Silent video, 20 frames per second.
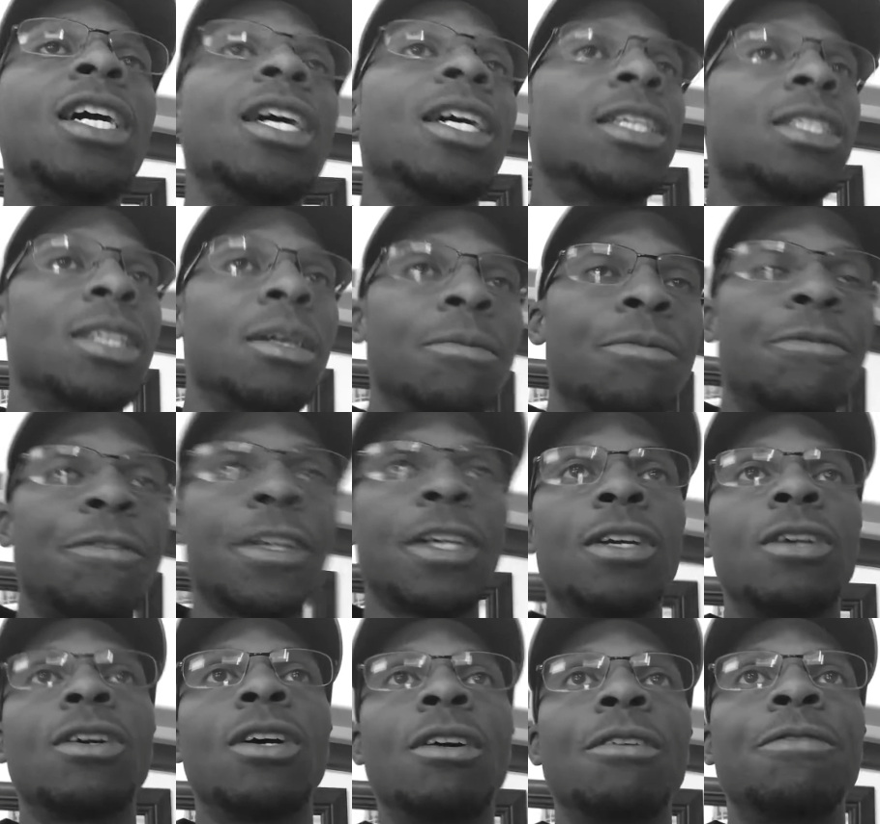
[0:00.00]
some
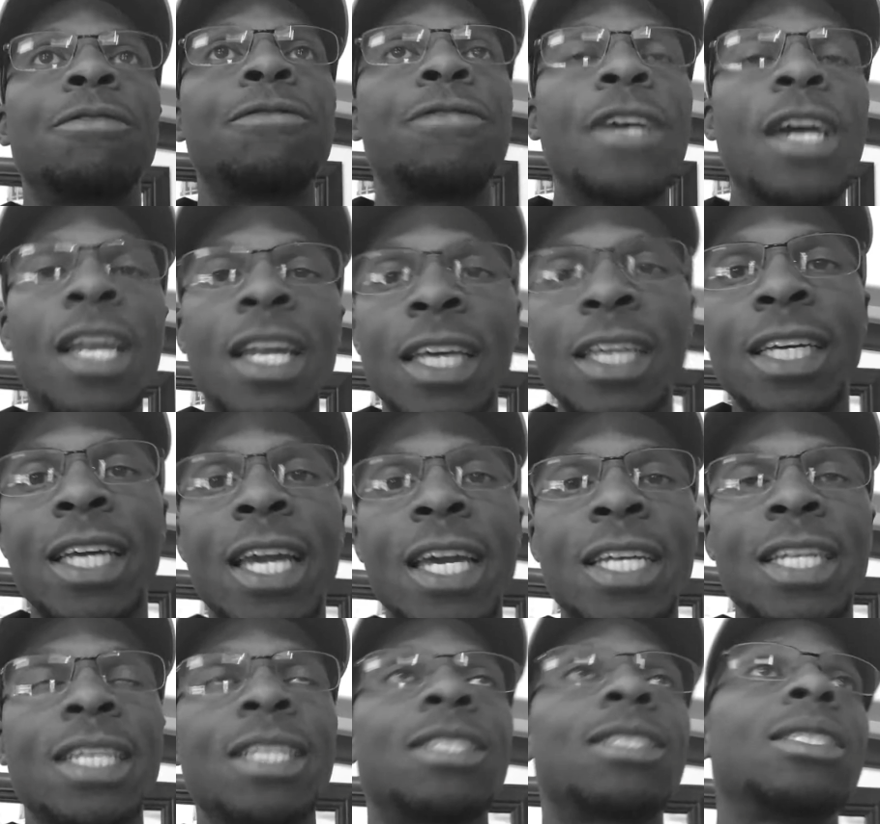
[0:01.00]
fear of failing
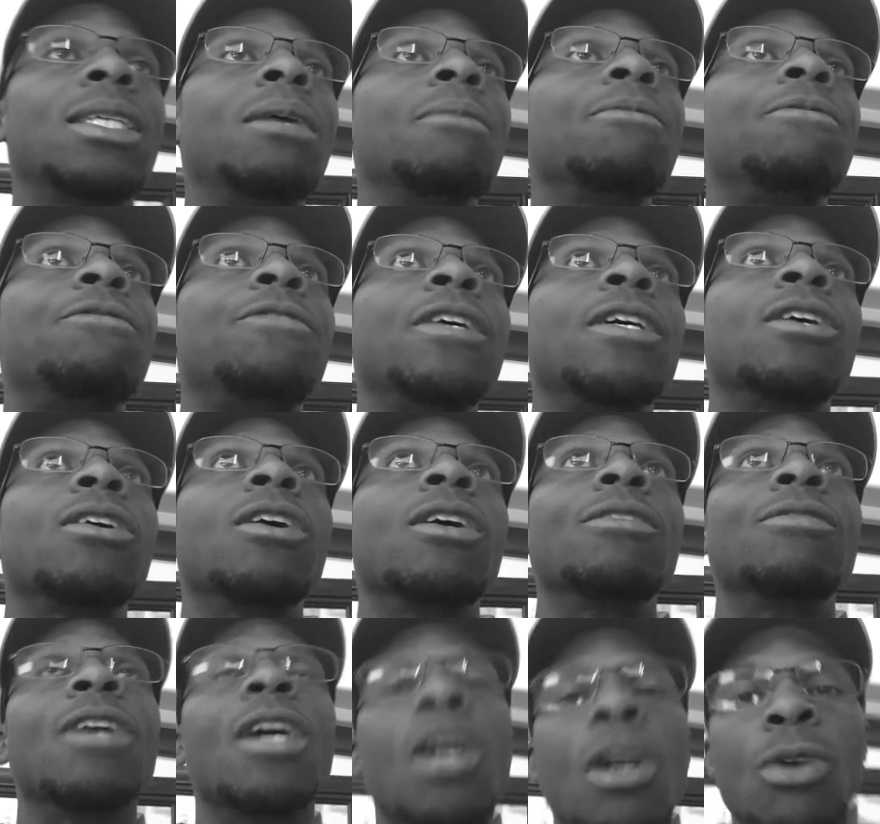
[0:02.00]
at it, some fear
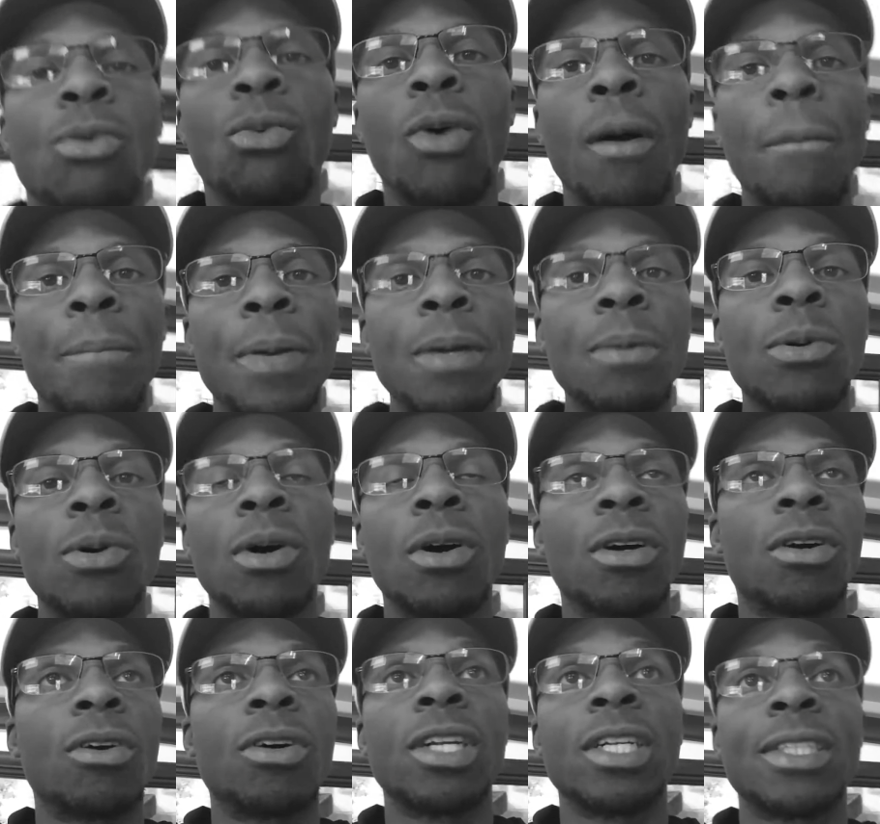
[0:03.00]
of what people
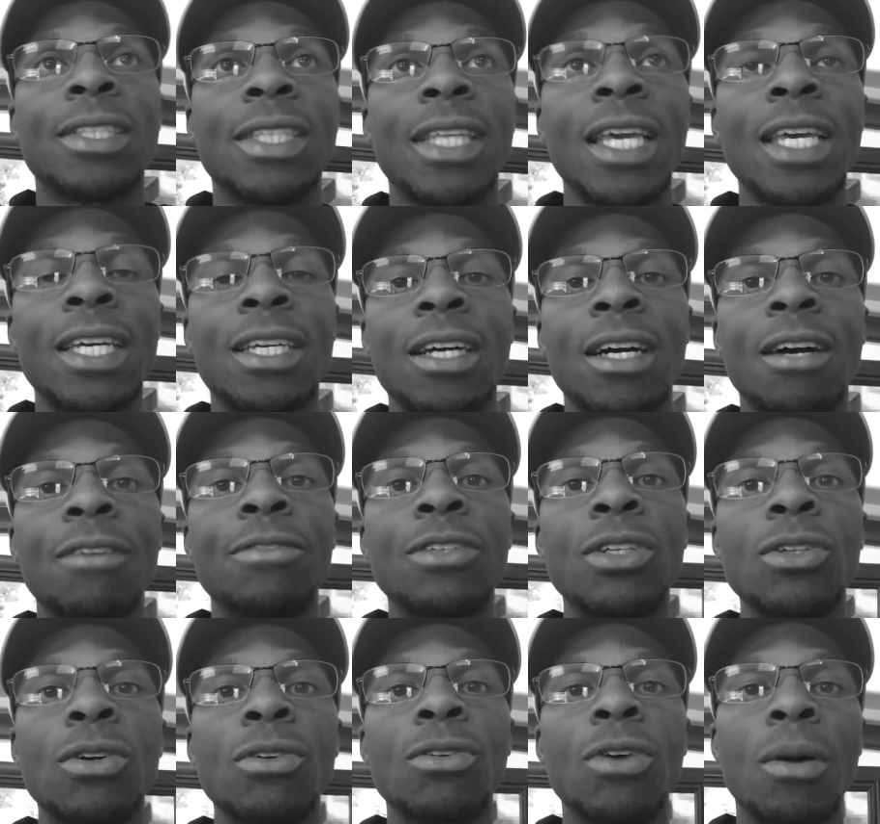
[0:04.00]
are going to think of
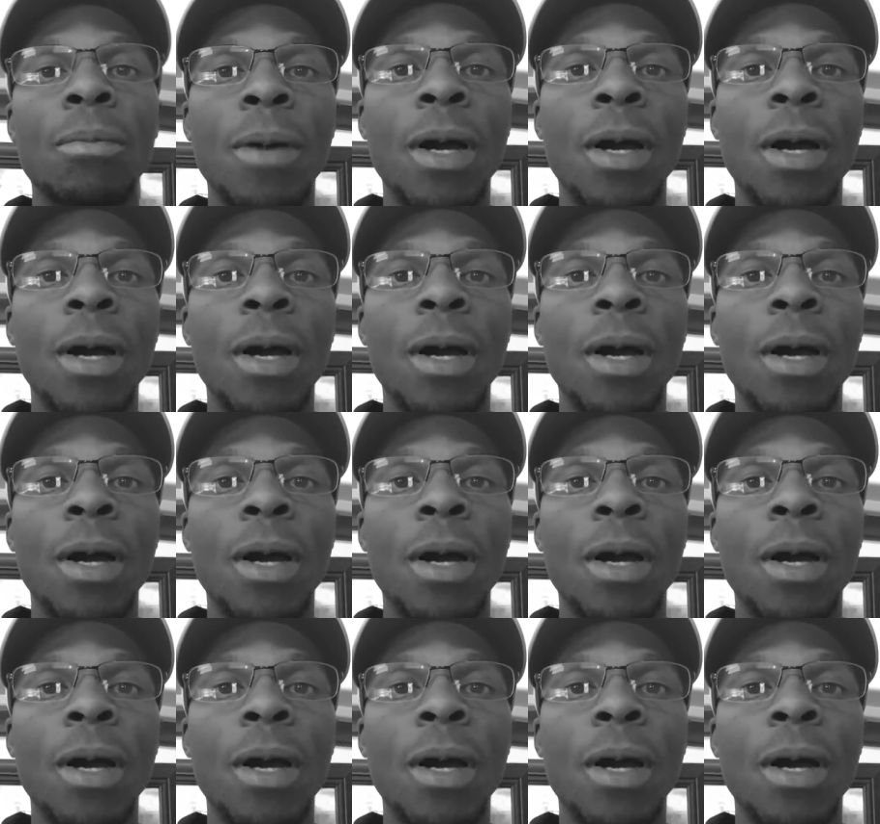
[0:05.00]
you